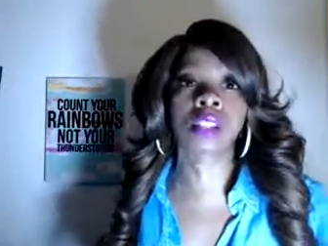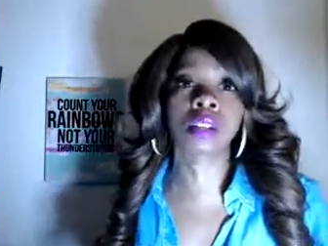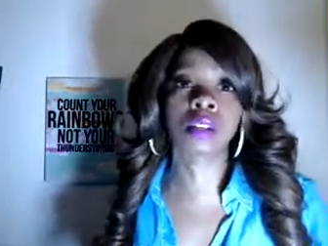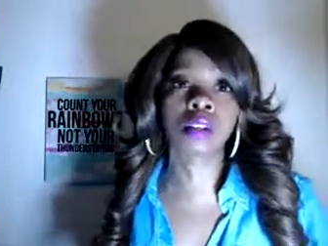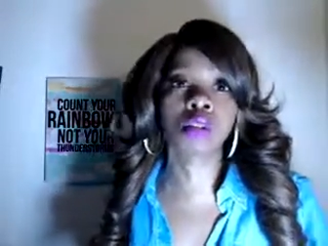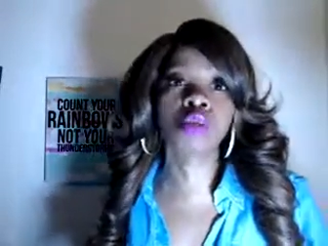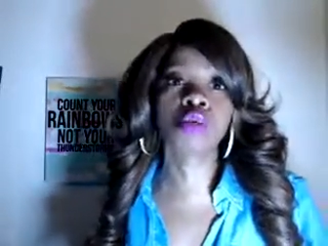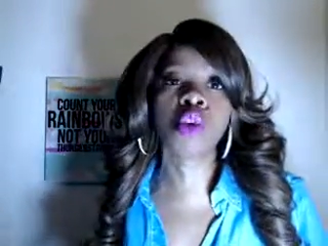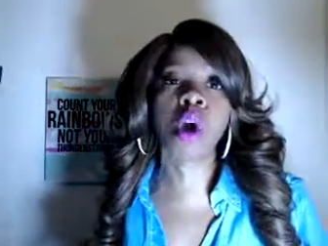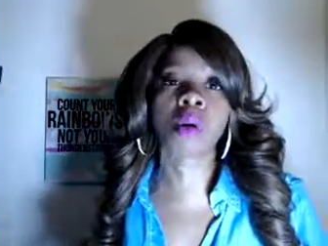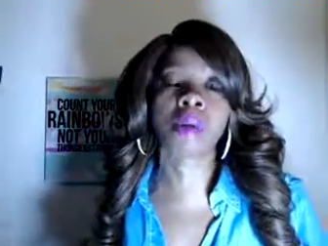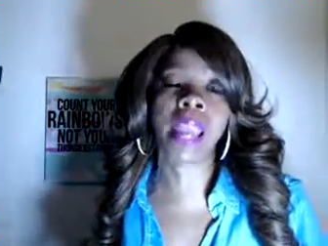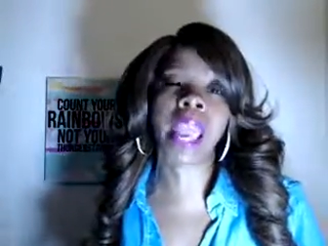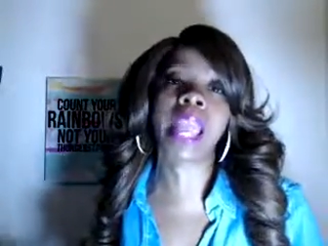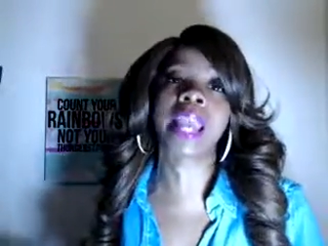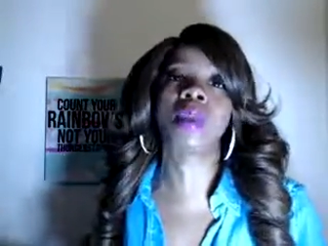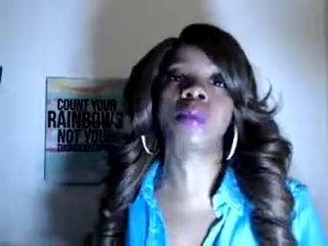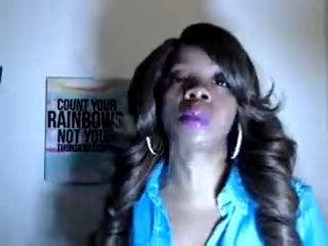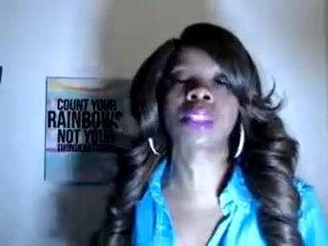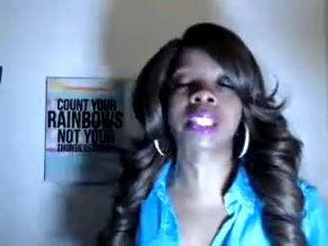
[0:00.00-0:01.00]
you know,
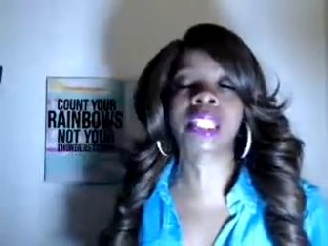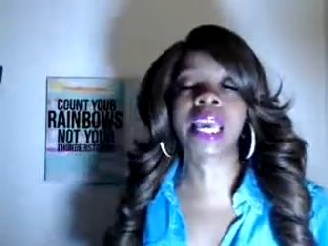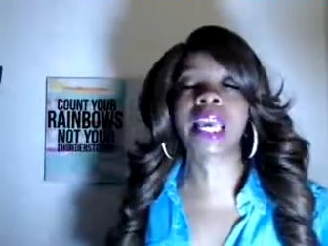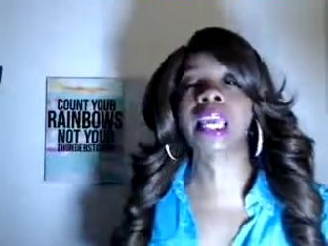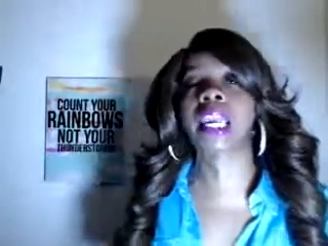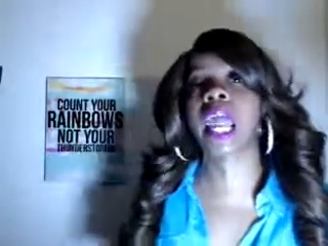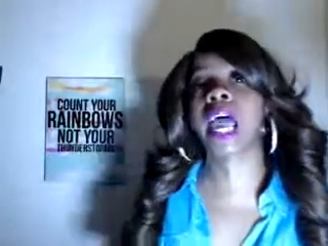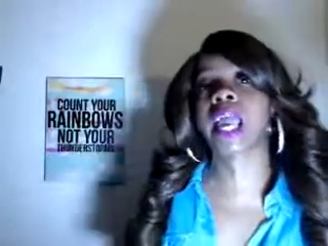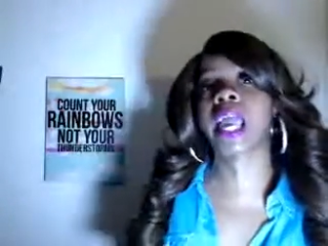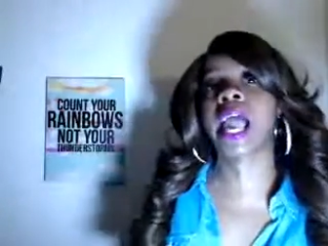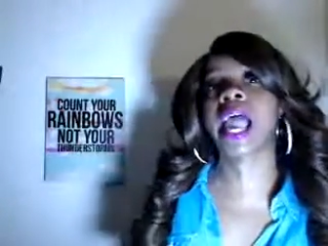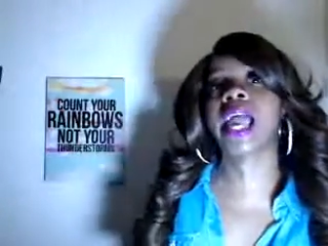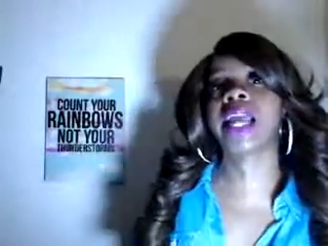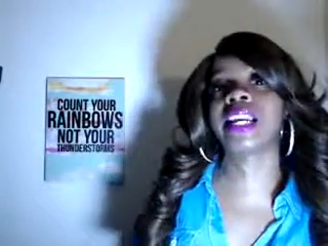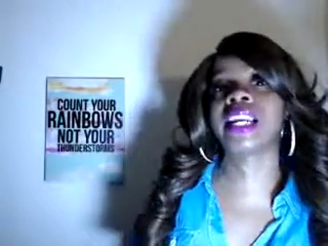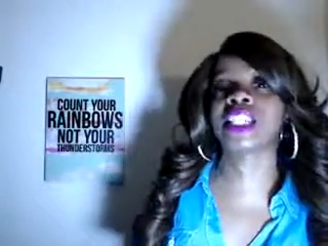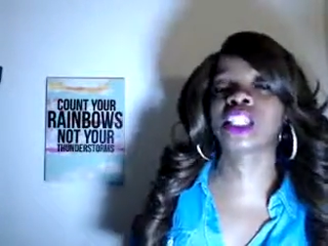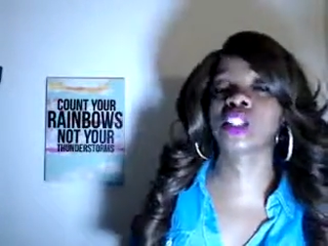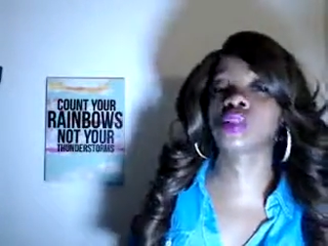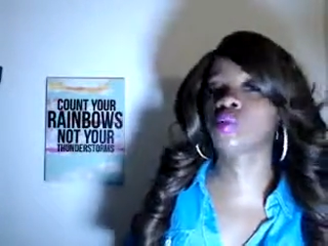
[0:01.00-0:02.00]
Kanan was saying, like, hey,
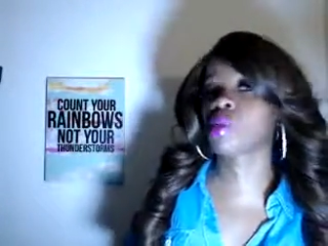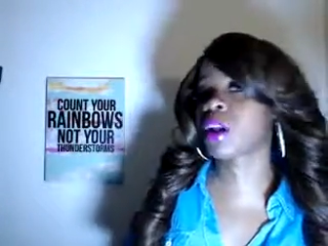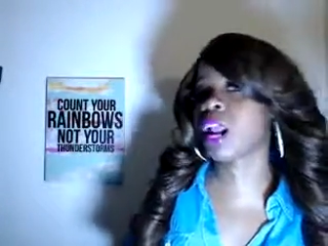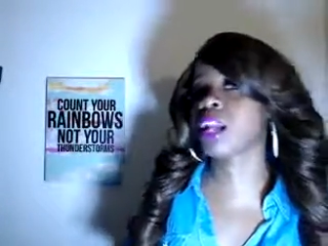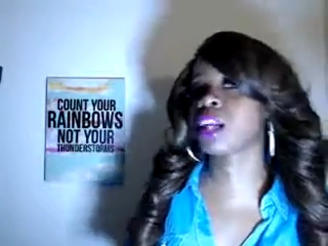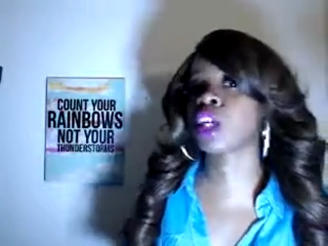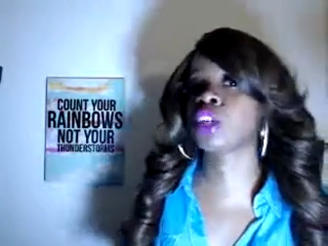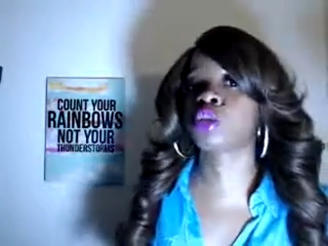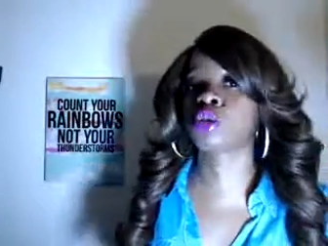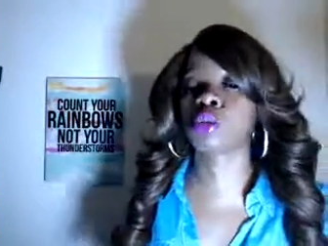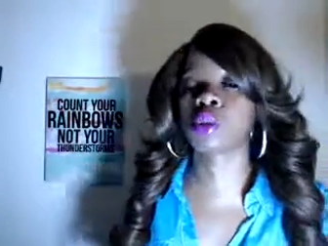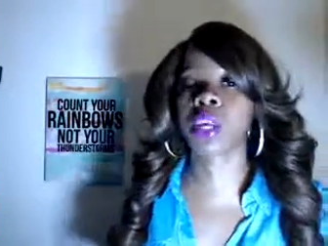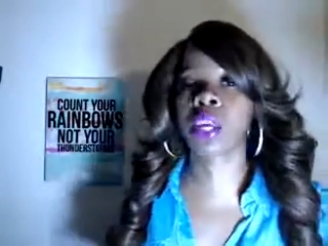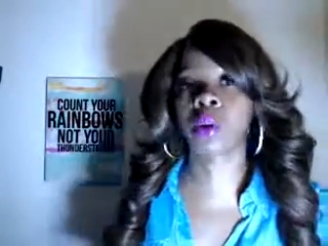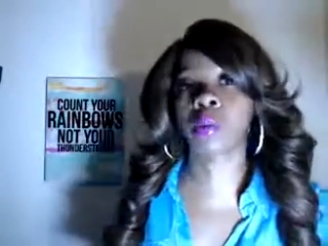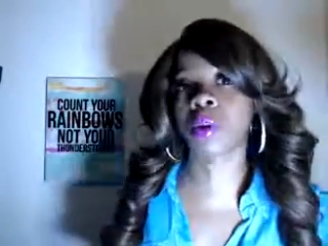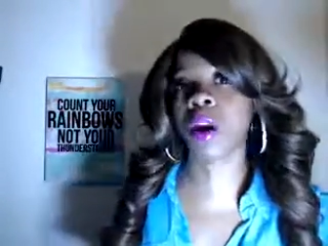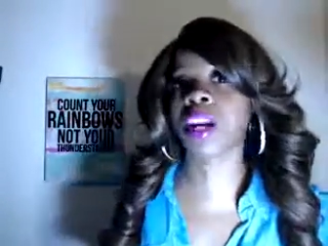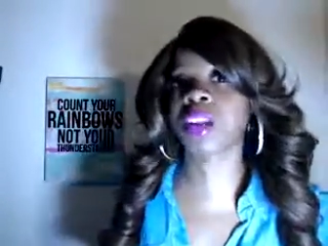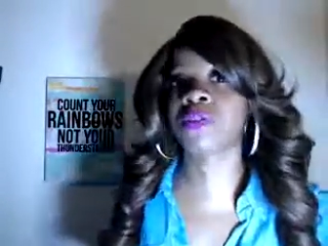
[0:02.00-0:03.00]
this is what I need you to get
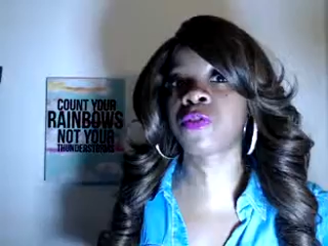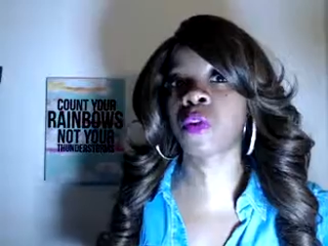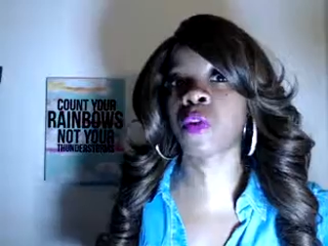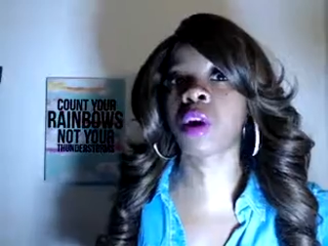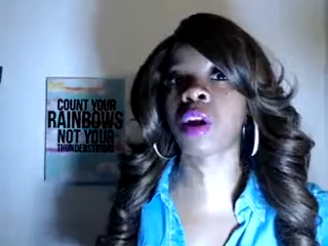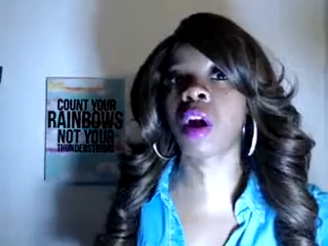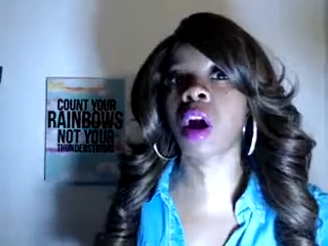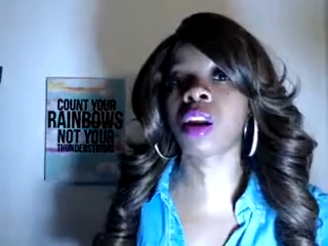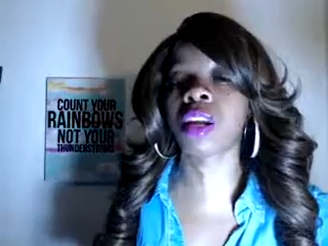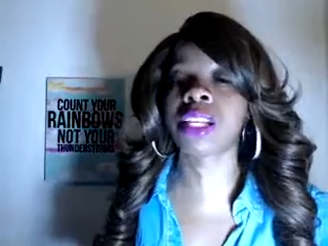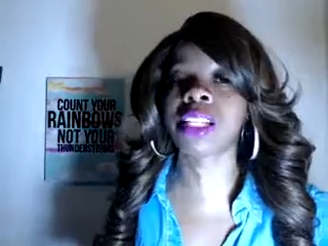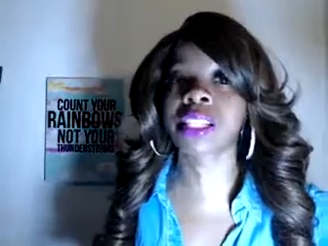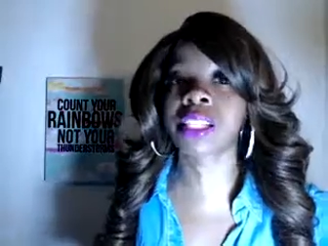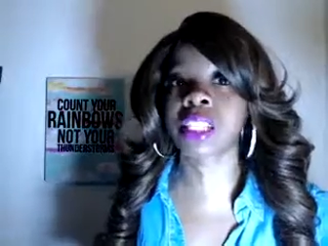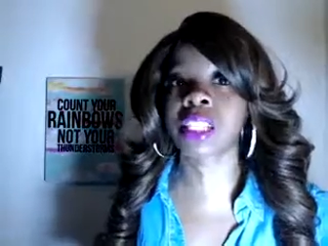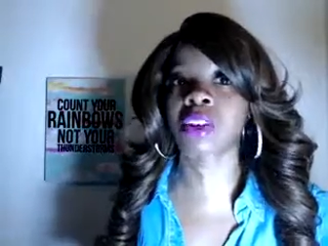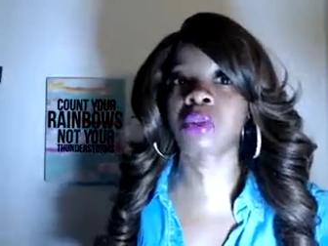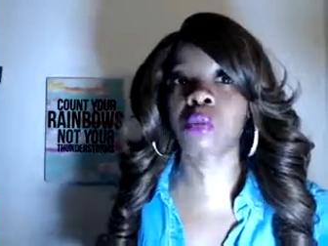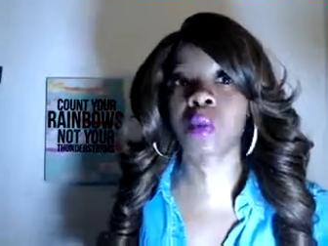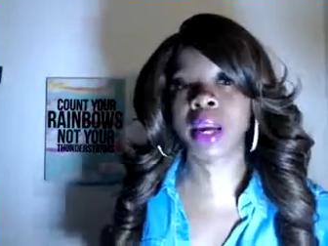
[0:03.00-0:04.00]
ready for and all this
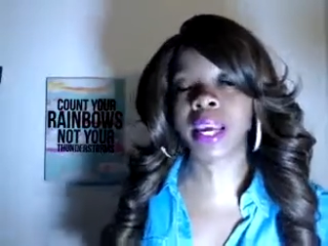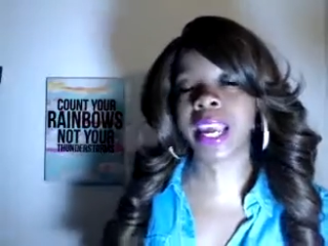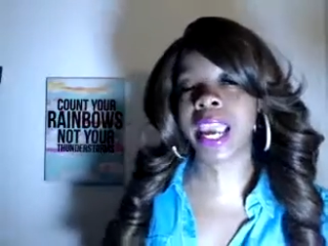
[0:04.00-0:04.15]
stuff. When